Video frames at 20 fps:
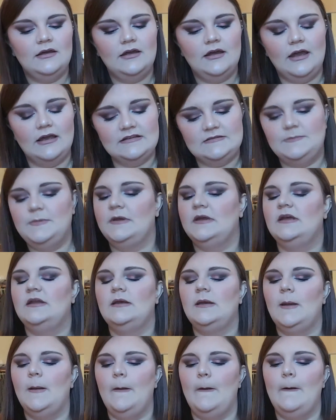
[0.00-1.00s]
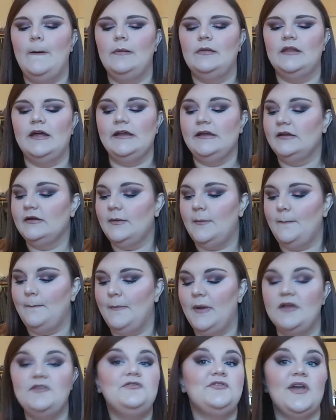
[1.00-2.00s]
has been like
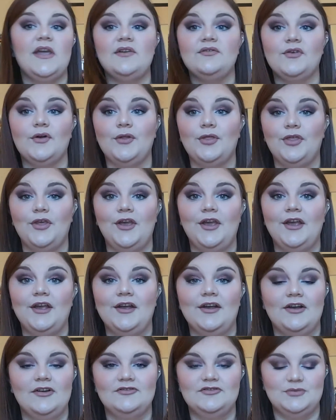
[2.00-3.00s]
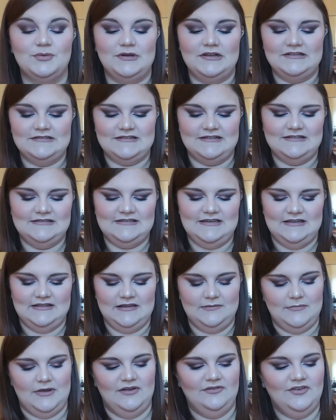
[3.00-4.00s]
my favorite thing of 2016.
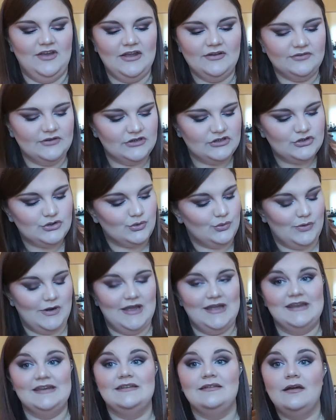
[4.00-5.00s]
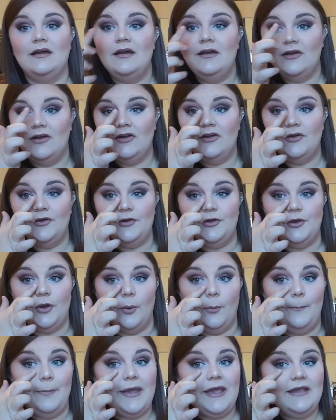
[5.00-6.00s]
Like my favorite trend,
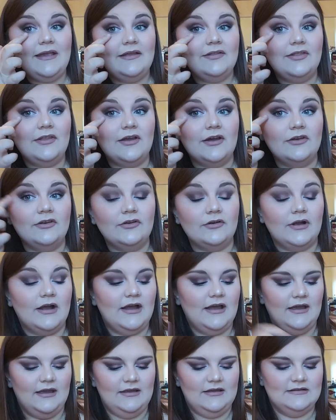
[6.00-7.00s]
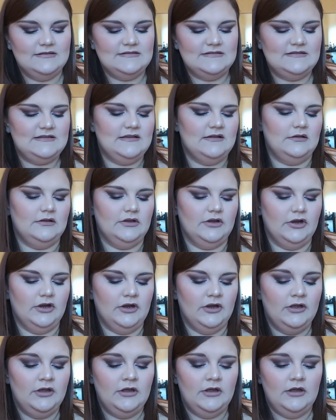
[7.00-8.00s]
baking the under eye
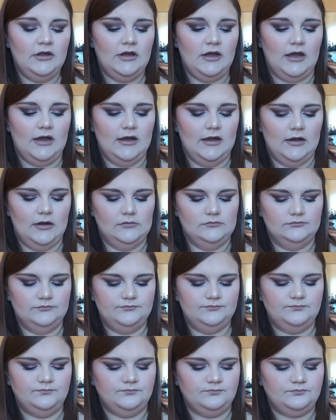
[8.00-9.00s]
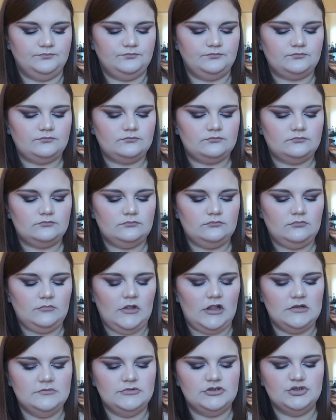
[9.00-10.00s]
concealer.
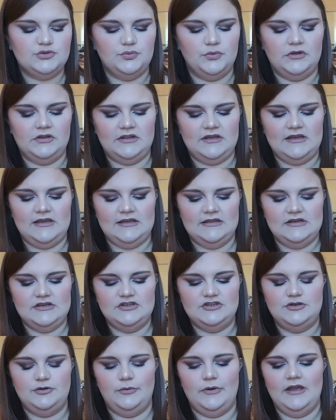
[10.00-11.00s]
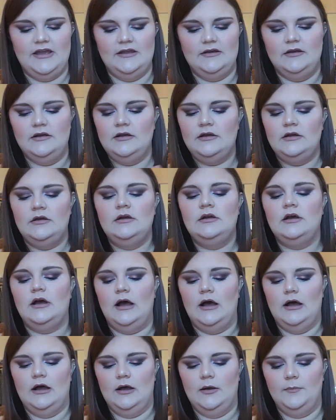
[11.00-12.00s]
I'm just really into it.
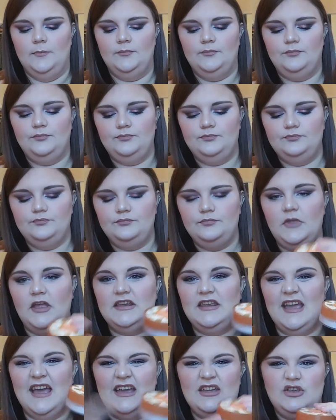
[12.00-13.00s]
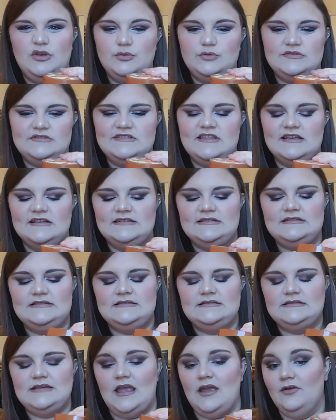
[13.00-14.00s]
And yeah, I use
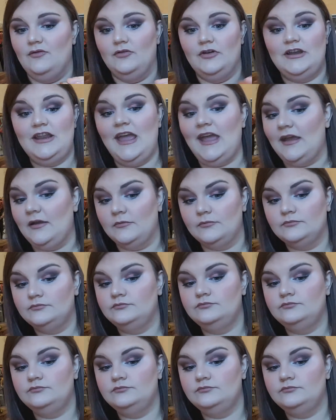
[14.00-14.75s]
this every day.